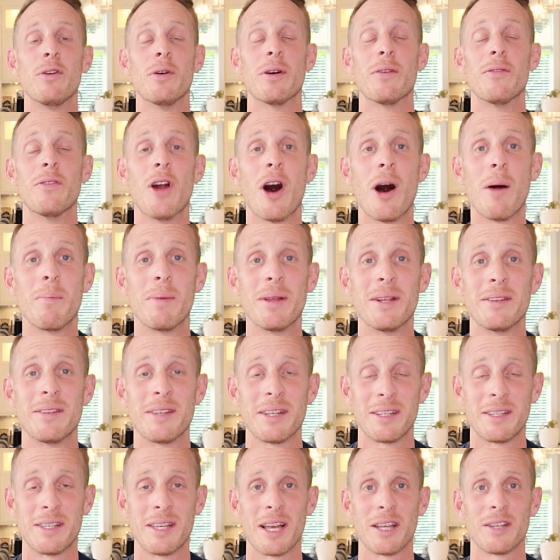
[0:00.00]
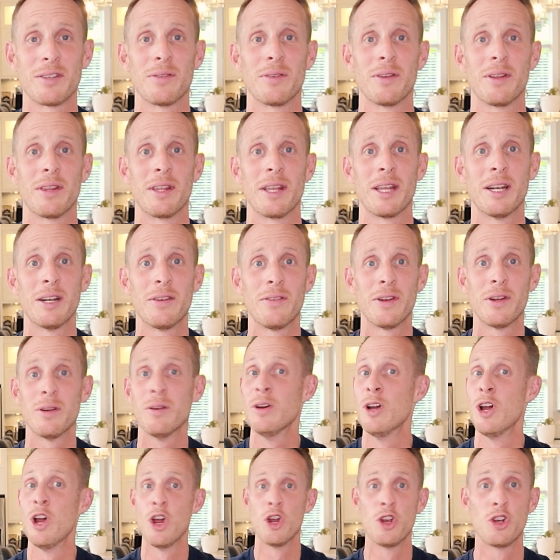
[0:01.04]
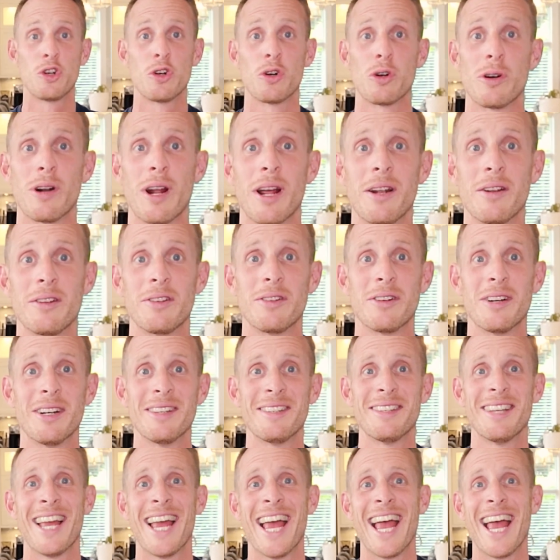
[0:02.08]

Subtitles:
you have not been successful at the interview. Shorter answer is